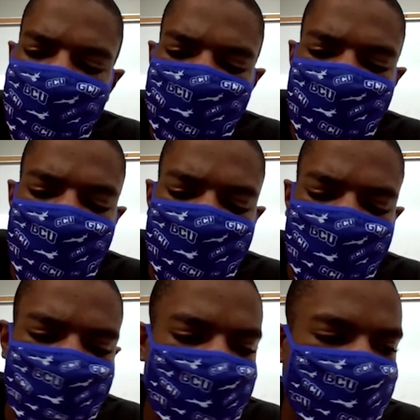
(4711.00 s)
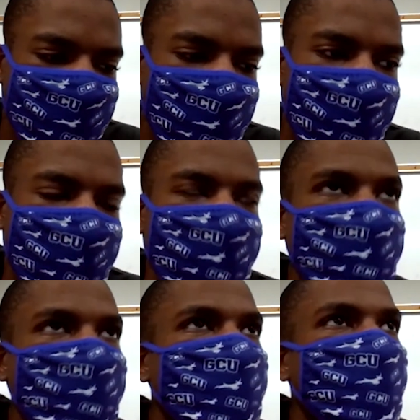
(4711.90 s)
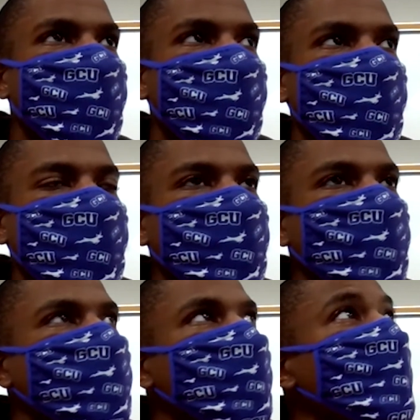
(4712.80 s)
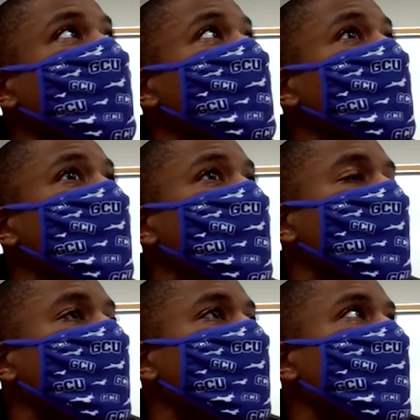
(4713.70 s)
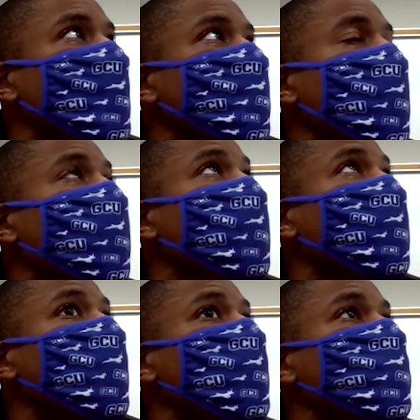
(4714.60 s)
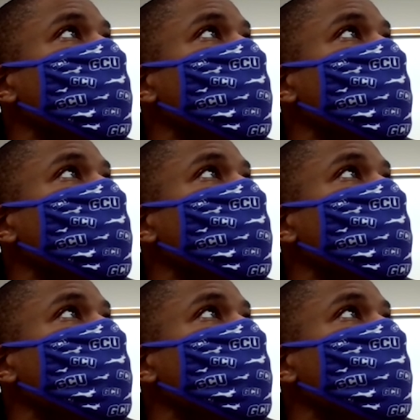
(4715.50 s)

can't remember what grade. I think it was, man,